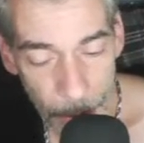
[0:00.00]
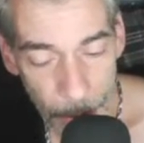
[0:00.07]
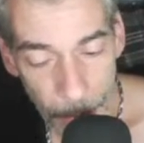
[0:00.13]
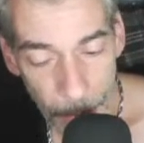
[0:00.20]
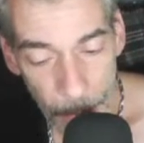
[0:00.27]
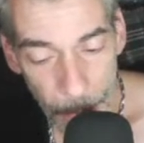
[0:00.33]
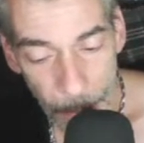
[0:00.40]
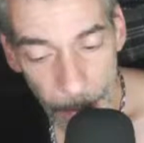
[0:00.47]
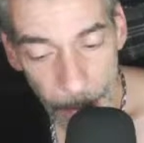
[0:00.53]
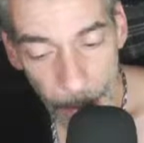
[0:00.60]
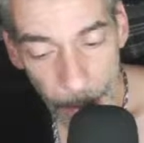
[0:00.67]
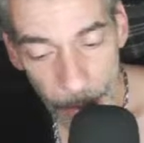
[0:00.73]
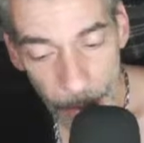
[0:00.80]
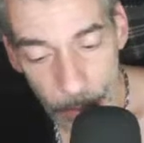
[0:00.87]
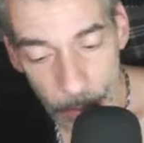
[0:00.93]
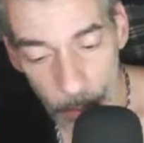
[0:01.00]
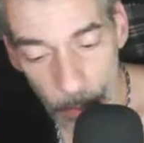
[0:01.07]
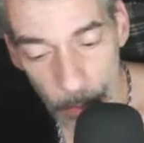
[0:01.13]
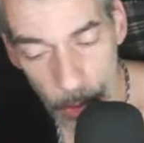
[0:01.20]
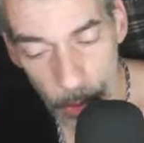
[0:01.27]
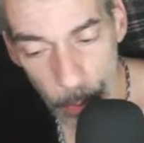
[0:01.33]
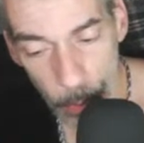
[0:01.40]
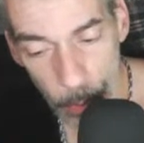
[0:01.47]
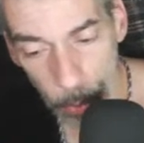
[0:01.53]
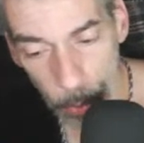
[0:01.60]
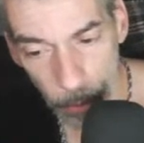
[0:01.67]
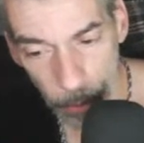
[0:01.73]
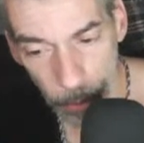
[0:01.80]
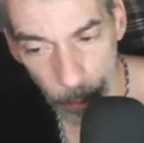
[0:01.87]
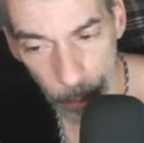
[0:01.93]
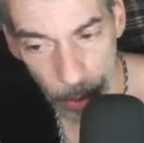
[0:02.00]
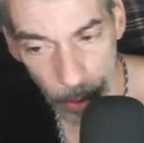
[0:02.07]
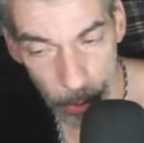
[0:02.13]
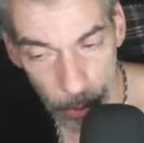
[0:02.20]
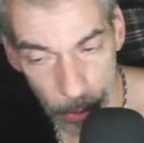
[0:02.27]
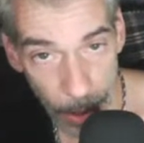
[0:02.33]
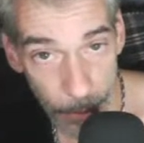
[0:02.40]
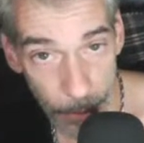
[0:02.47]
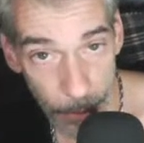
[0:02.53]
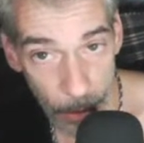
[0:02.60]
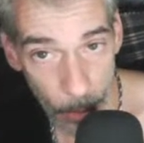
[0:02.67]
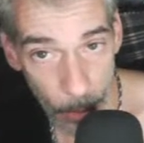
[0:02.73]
much more important that we understand the interplay here.